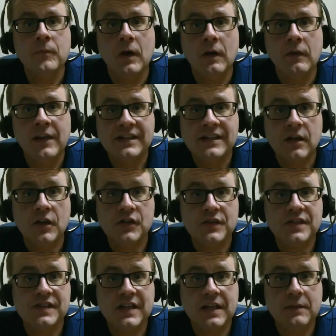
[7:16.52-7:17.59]
That's also
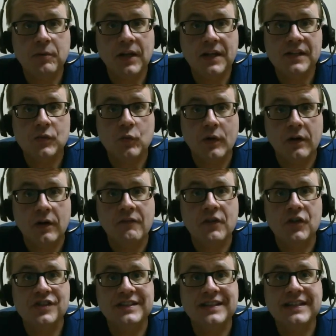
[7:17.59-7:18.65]
the same place where if there's any